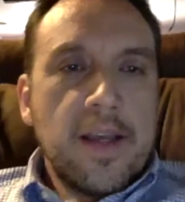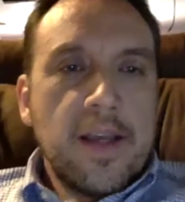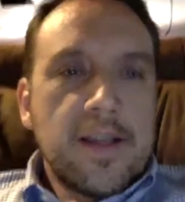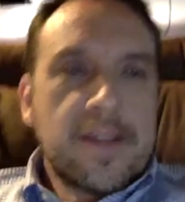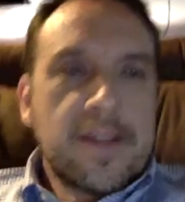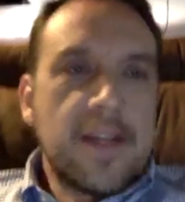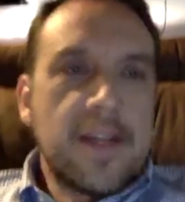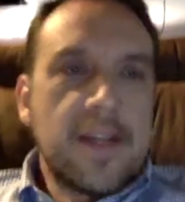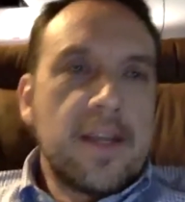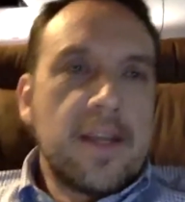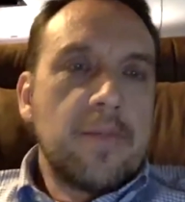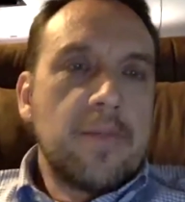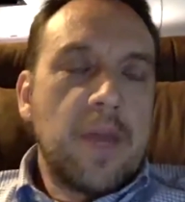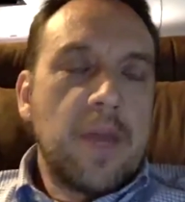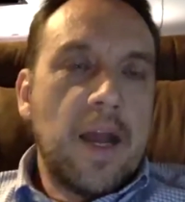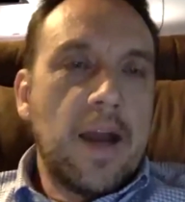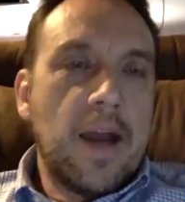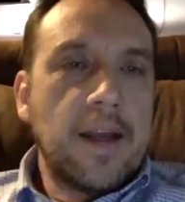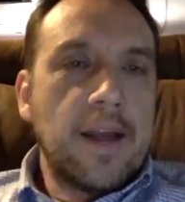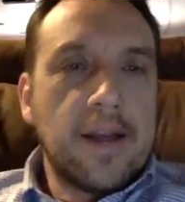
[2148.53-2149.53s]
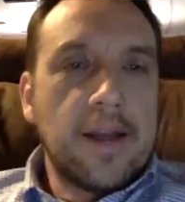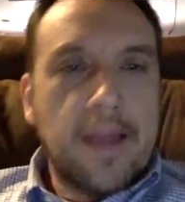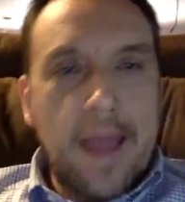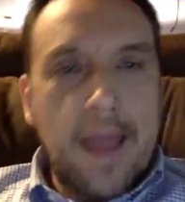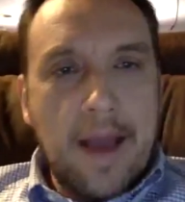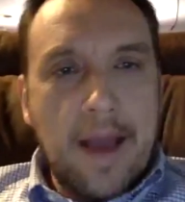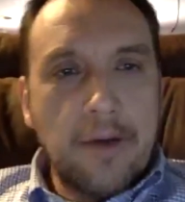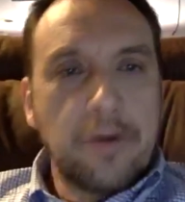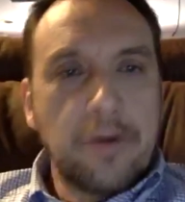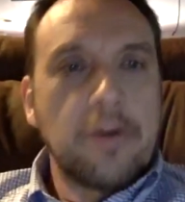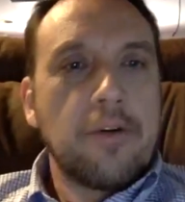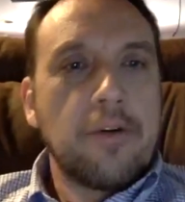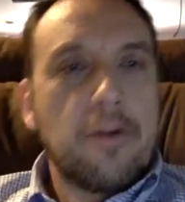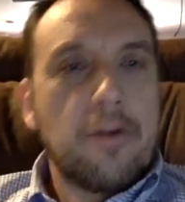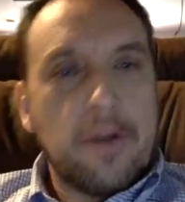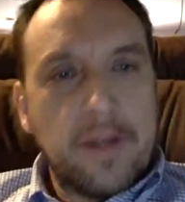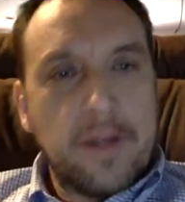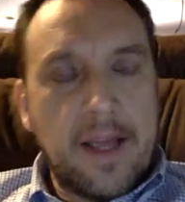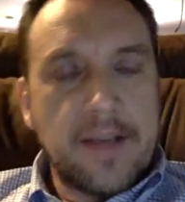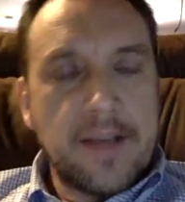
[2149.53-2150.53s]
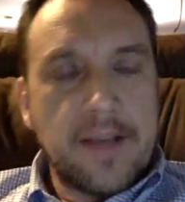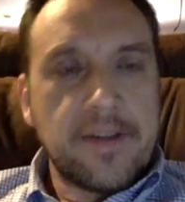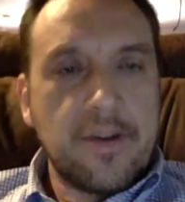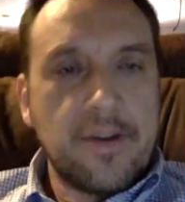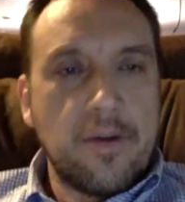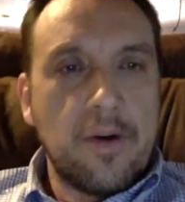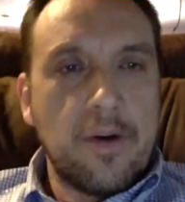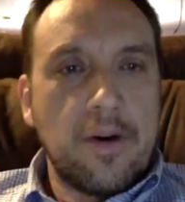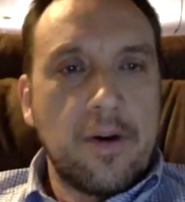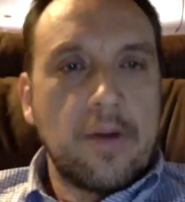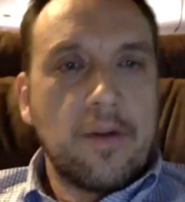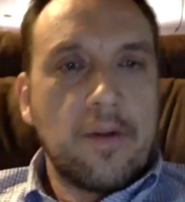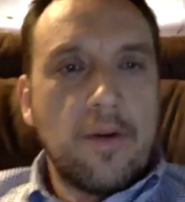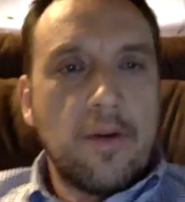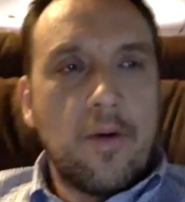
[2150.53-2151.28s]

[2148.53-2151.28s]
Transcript: sitting behind a counter or a desk or